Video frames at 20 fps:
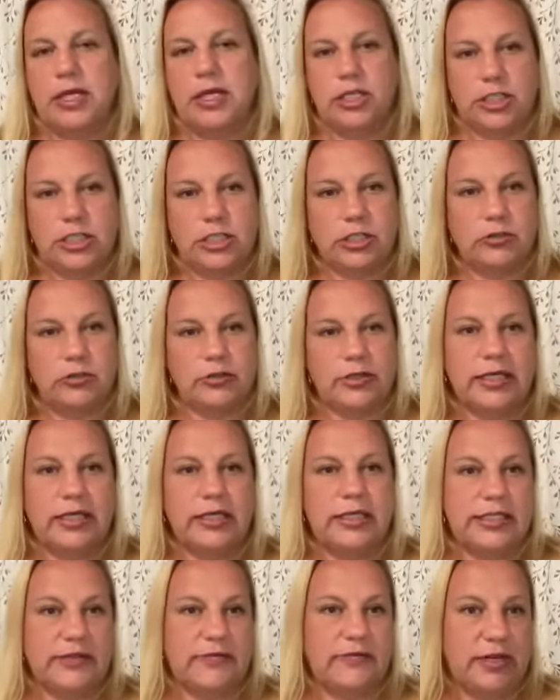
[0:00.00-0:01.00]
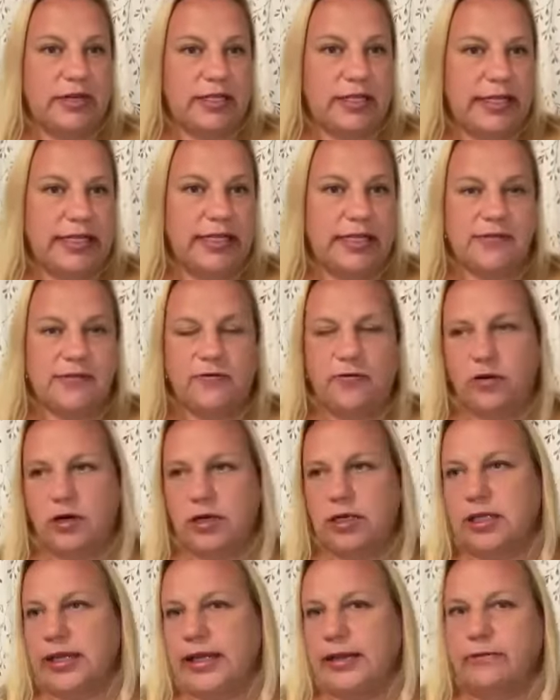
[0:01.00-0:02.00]
children different things,
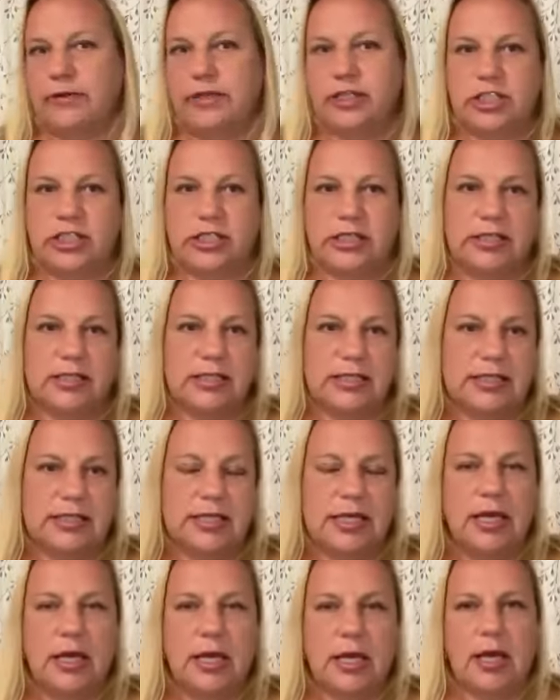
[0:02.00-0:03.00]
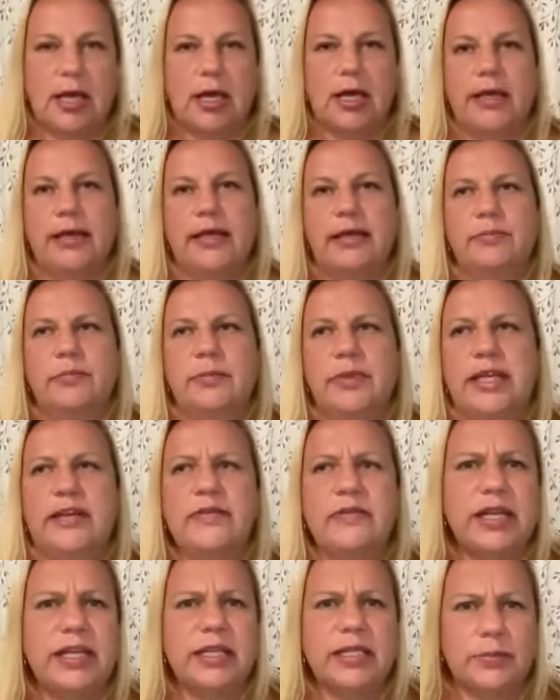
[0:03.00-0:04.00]
foreign languages.
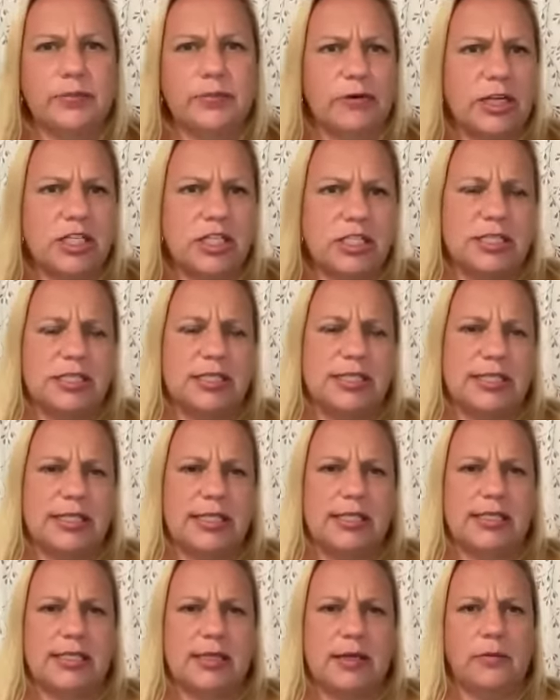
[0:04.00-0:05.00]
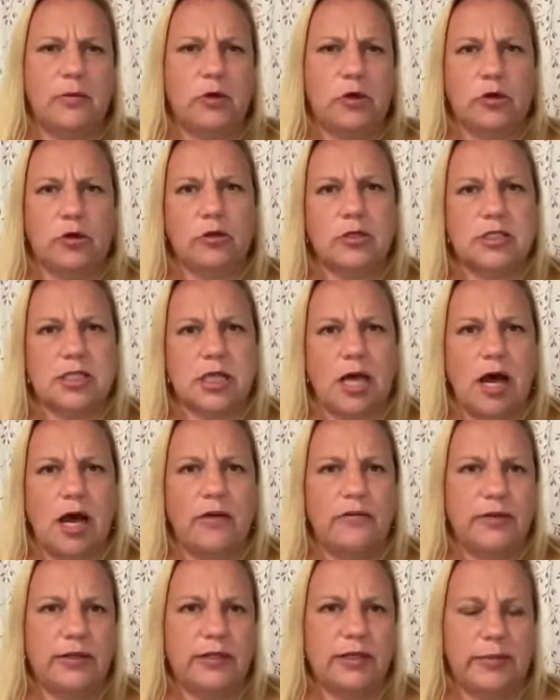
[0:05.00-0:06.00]
Even in the Prussian system, girls
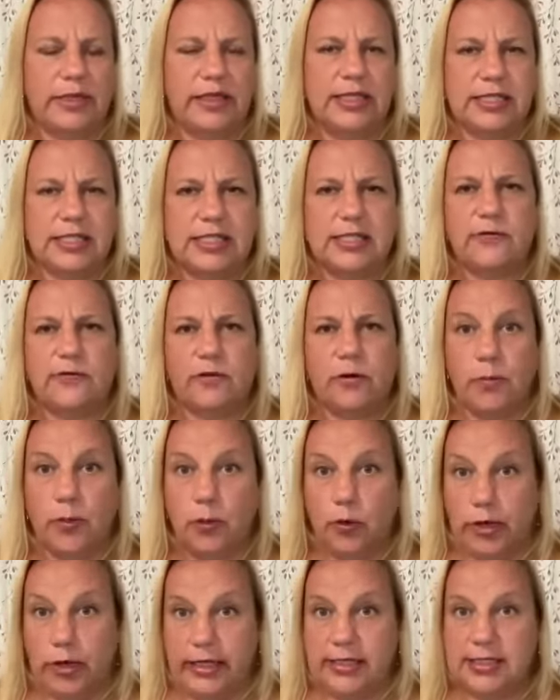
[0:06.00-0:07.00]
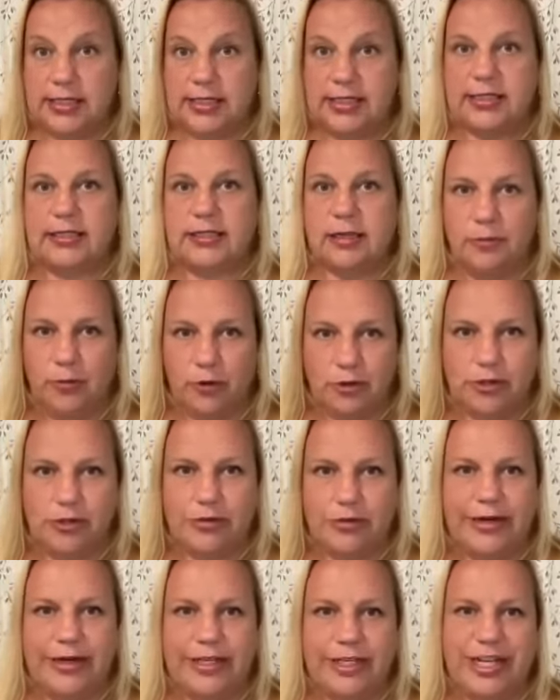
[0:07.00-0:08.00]
often, this is for boys, this is
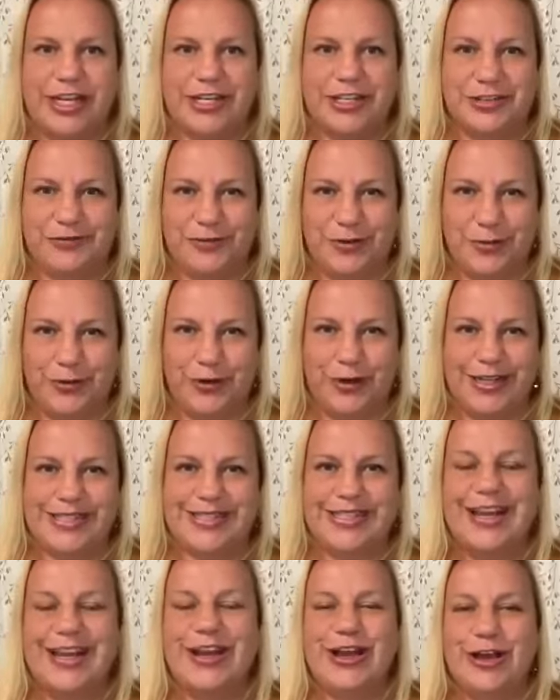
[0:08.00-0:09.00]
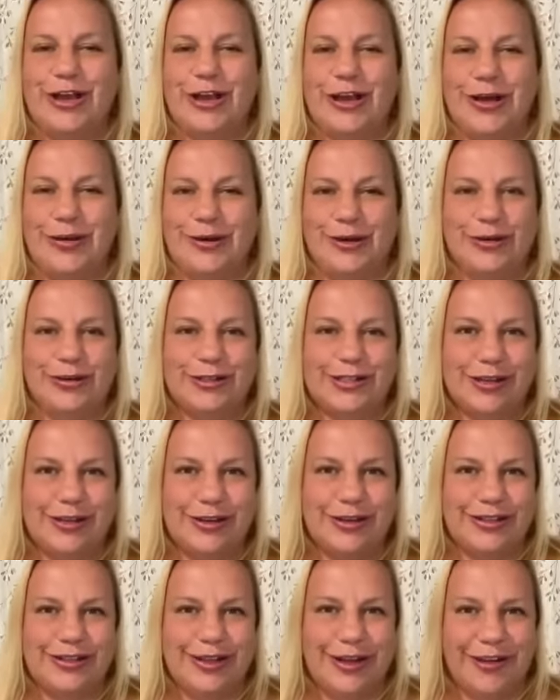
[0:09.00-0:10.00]
compulsory education for boys. Girls
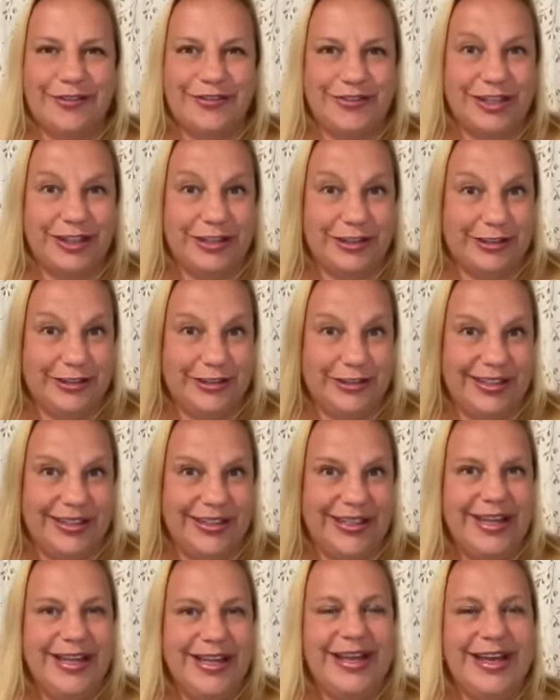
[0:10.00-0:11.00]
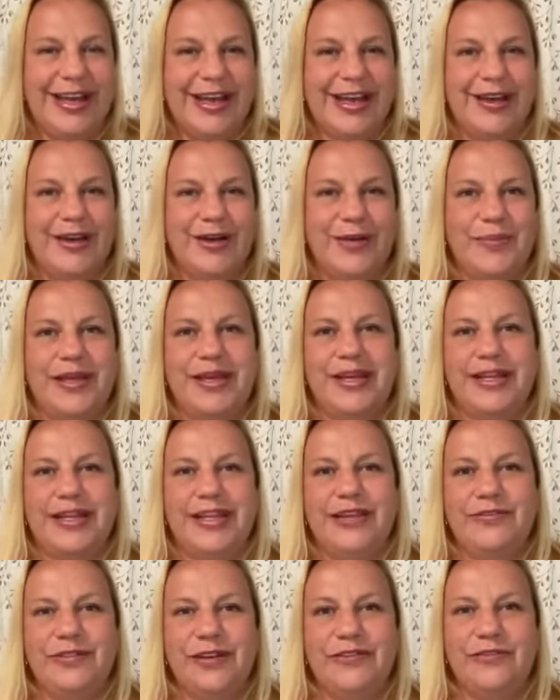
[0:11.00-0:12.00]
aren't often included. And
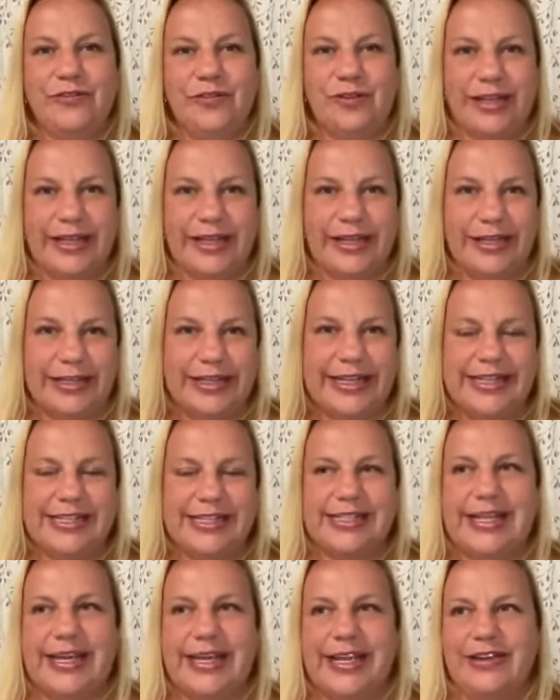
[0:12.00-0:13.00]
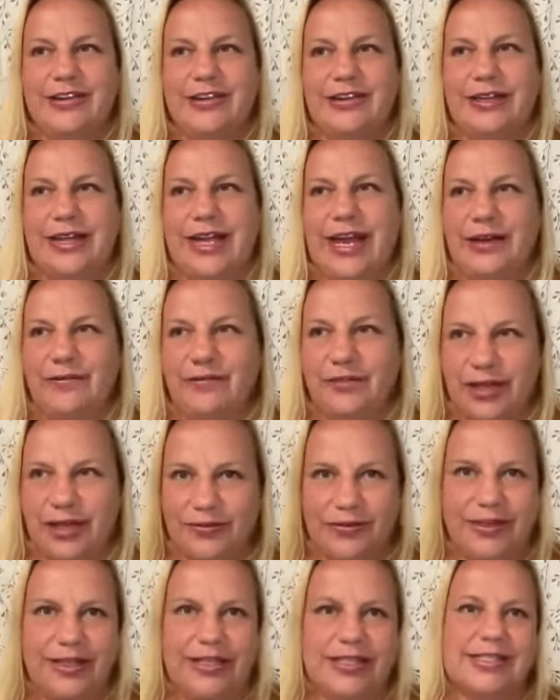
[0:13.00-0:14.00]
even for the elites, they could have
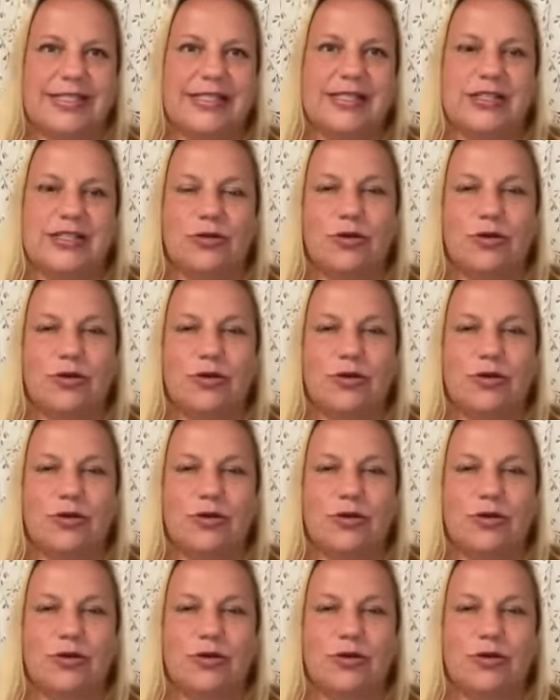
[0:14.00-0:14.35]
governesses,